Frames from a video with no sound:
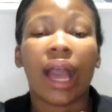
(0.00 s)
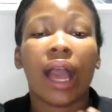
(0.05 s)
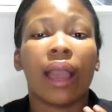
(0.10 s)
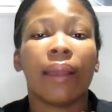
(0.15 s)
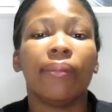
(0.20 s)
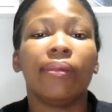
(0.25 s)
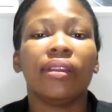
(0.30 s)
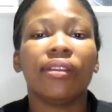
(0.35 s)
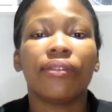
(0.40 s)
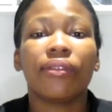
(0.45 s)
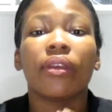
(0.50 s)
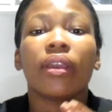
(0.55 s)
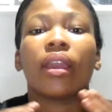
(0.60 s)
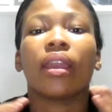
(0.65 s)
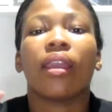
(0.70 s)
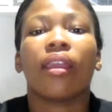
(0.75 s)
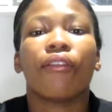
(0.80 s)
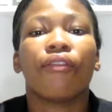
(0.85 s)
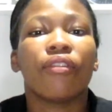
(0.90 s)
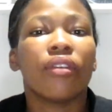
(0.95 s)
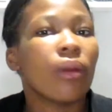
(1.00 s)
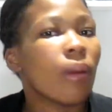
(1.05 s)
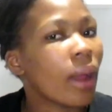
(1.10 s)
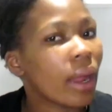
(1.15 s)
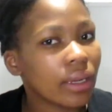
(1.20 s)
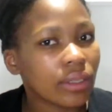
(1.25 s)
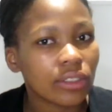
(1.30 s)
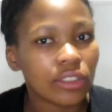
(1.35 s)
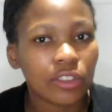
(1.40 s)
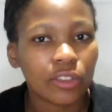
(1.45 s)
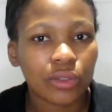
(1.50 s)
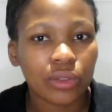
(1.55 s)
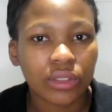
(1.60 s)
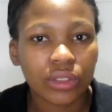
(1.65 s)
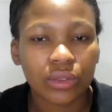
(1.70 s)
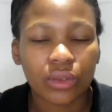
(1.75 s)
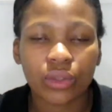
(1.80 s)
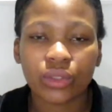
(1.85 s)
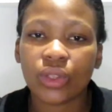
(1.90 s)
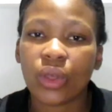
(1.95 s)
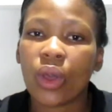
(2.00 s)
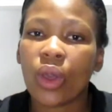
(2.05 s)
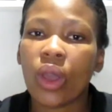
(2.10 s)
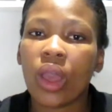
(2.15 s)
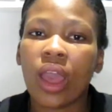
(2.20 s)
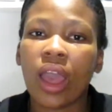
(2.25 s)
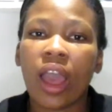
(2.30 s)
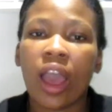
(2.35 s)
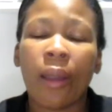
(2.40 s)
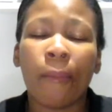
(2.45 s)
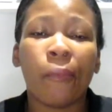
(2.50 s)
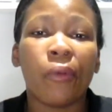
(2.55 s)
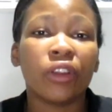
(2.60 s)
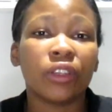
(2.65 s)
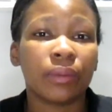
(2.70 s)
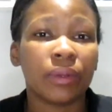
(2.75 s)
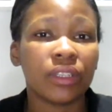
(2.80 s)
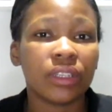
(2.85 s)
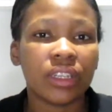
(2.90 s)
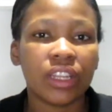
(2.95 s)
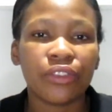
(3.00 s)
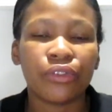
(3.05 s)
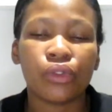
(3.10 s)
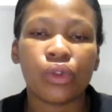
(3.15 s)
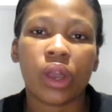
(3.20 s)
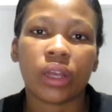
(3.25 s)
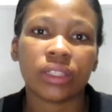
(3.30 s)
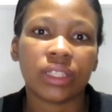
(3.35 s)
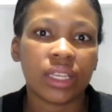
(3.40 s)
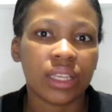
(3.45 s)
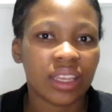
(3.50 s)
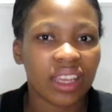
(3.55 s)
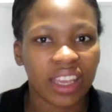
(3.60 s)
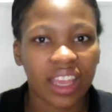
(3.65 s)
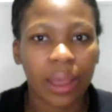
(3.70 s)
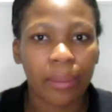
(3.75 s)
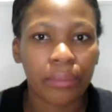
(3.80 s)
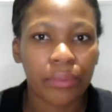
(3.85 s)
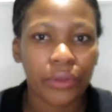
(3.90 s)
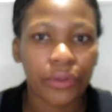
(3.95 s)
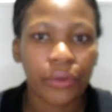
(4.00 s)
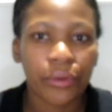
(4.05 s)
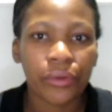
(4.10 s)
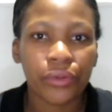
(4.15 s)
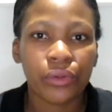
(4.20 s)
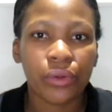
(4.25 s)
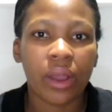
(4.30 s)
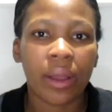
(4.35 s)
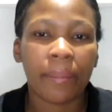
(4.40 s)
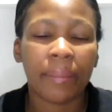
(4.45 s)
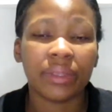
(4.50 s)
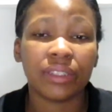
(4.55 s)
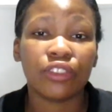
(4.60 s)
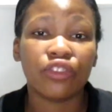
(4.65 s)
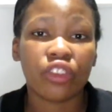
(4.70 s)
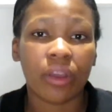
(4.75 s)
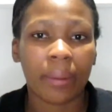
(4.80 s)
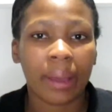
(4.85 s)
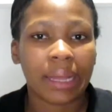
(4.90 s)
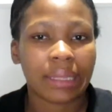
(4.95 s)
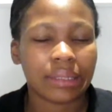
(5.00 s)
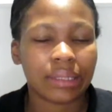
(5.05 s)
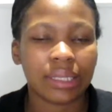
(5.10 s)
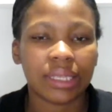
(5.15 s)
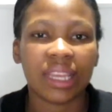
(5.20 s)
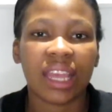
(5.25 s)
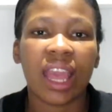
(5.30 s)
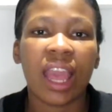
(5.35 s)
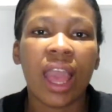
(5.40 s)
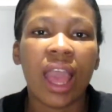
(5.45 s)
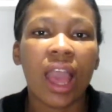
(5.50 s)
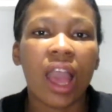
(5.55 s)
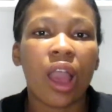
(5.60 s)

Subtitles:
I believe everyone should do this course, more especially if you are taking a gap year or you are busy job hunting.